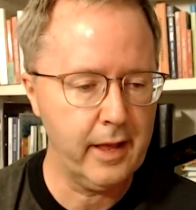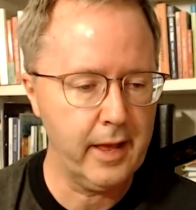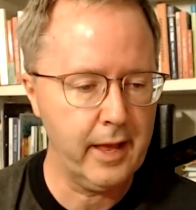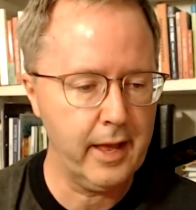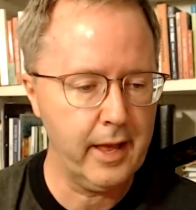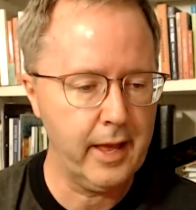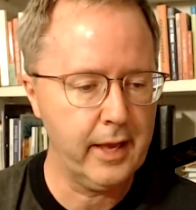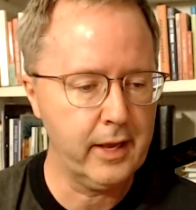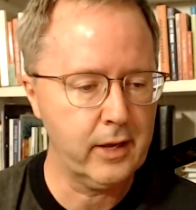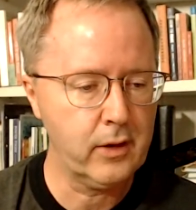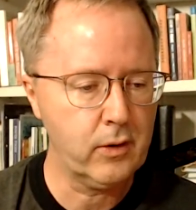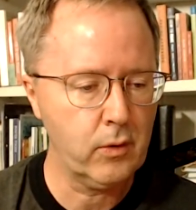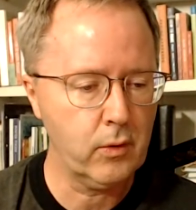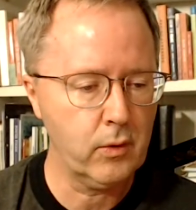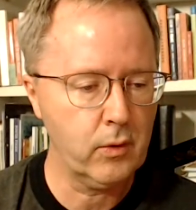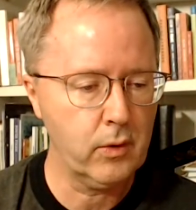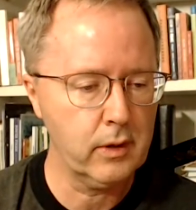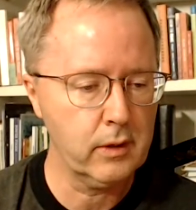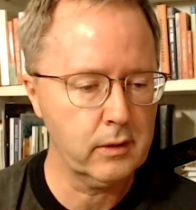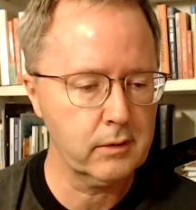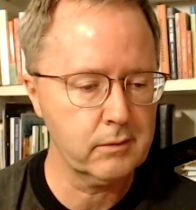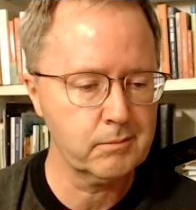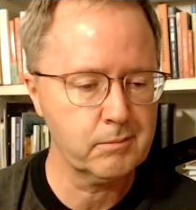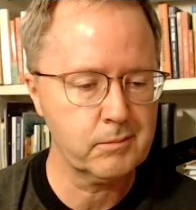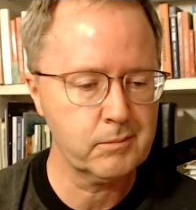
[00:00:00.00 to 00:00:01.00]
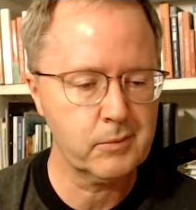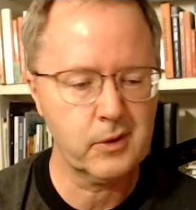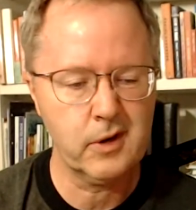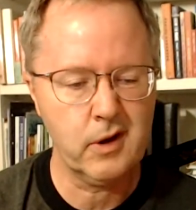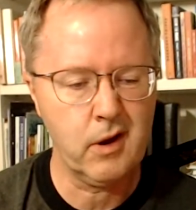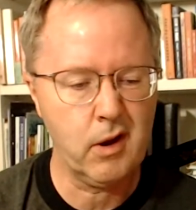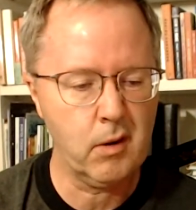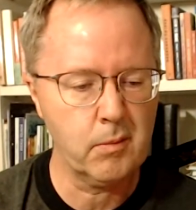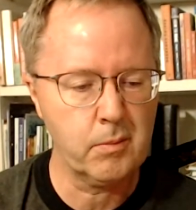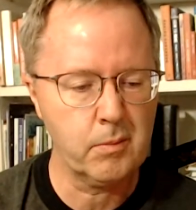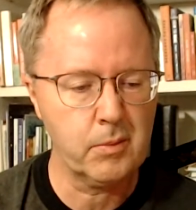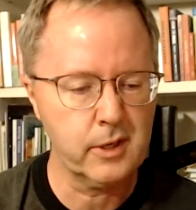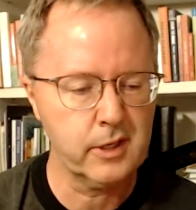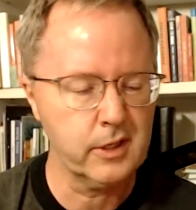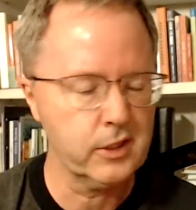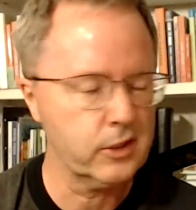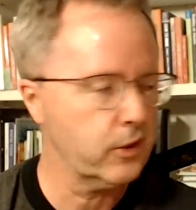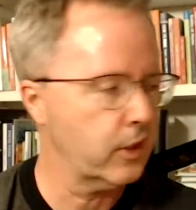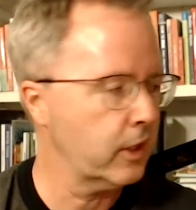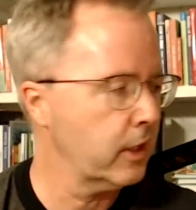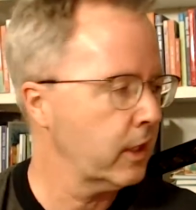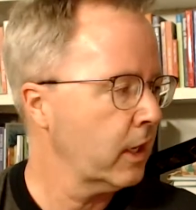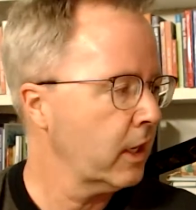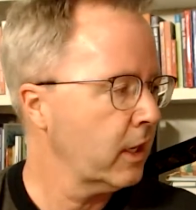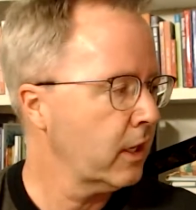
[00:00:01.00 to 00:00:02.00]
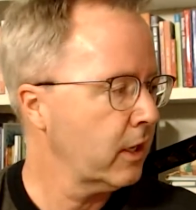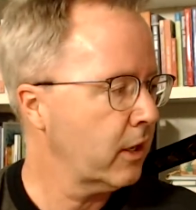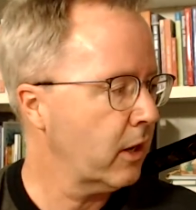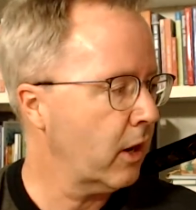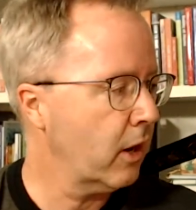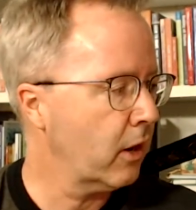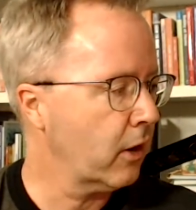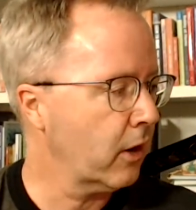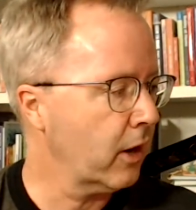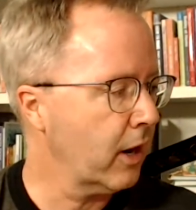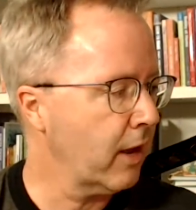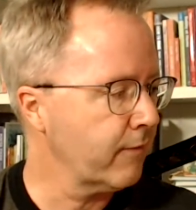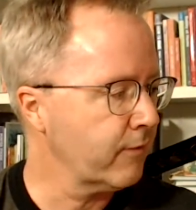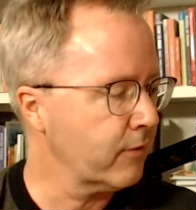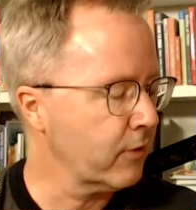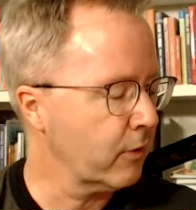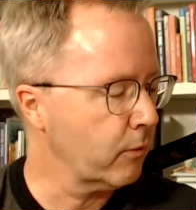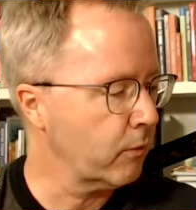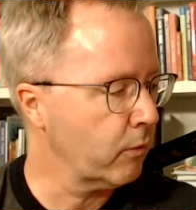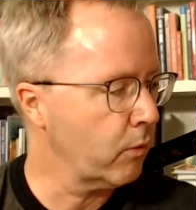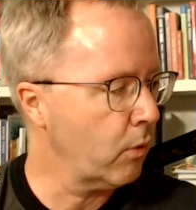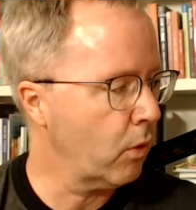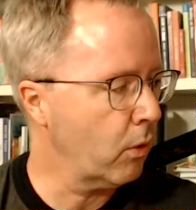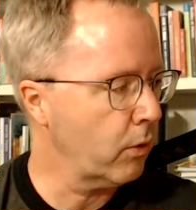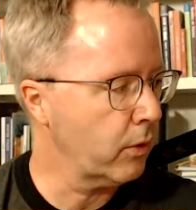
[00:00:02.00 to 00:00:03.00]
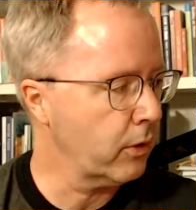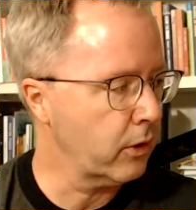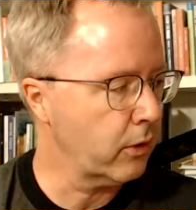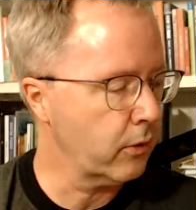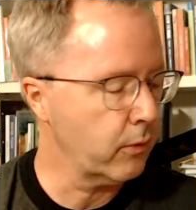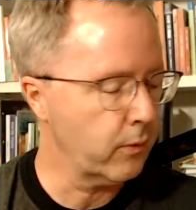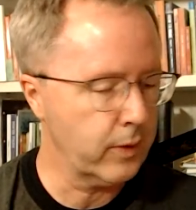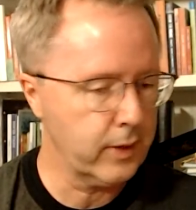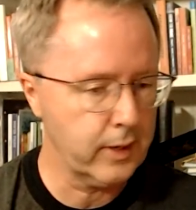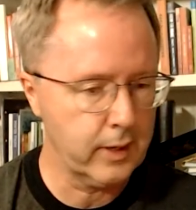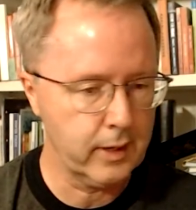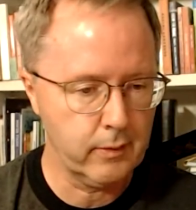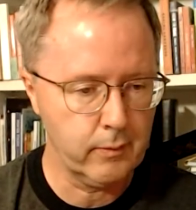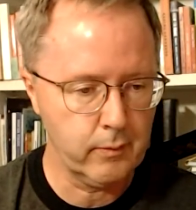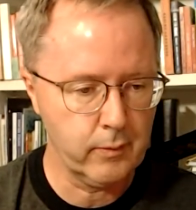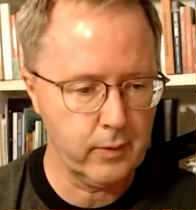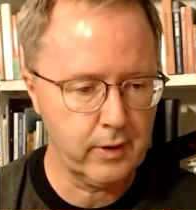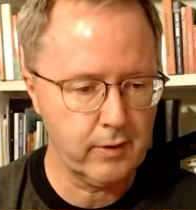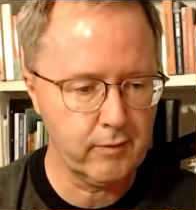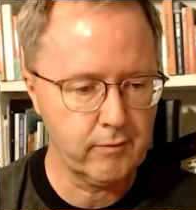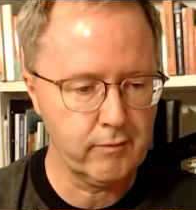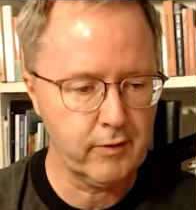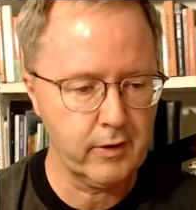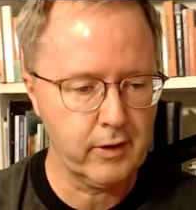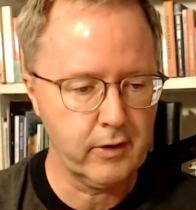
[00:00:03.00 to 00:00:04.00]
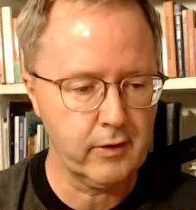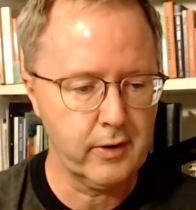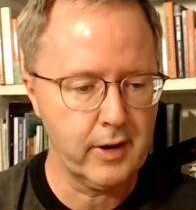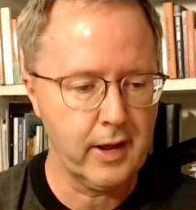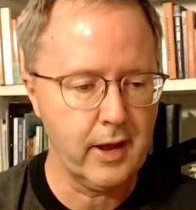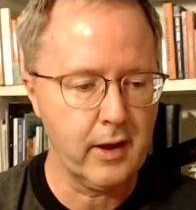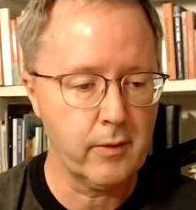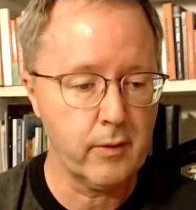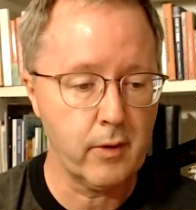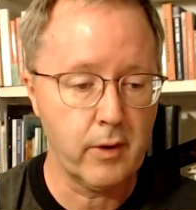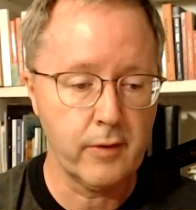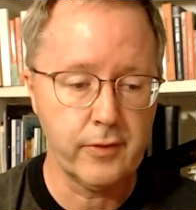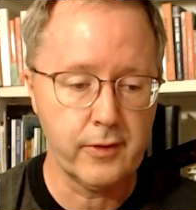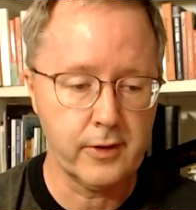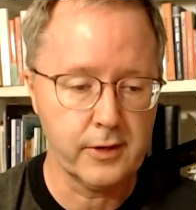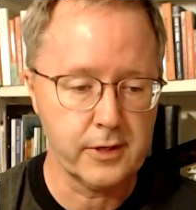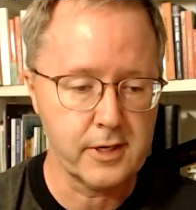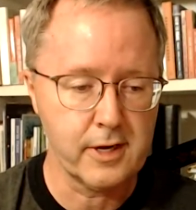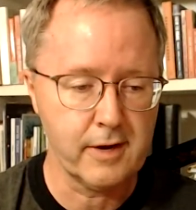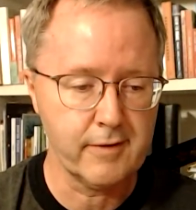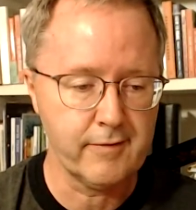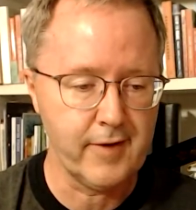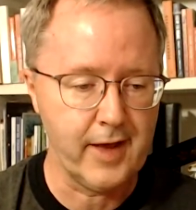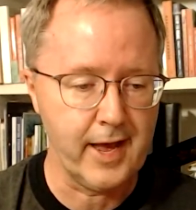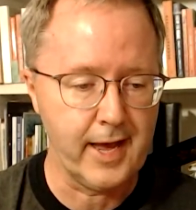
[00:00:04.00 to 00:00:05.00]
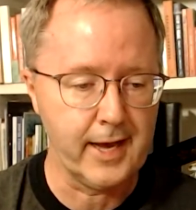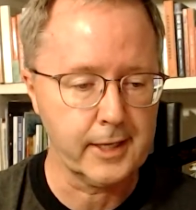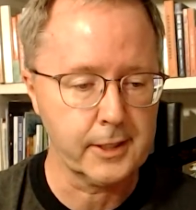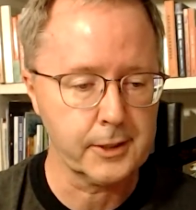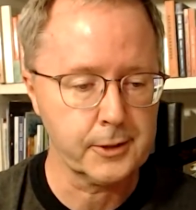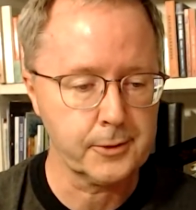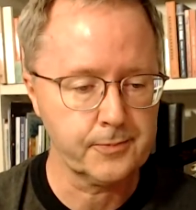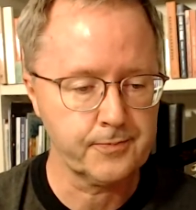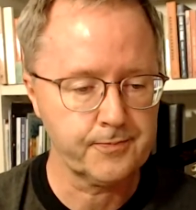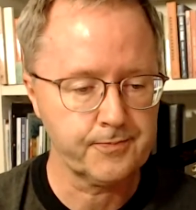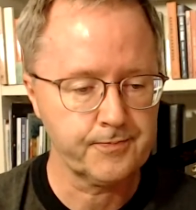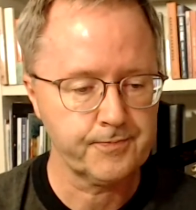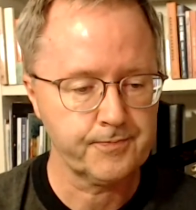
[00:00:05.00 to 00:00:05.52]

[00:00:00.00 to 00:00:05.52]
A chord, all pretty straight. You are going to have to roll your ring finger down on the tough acts.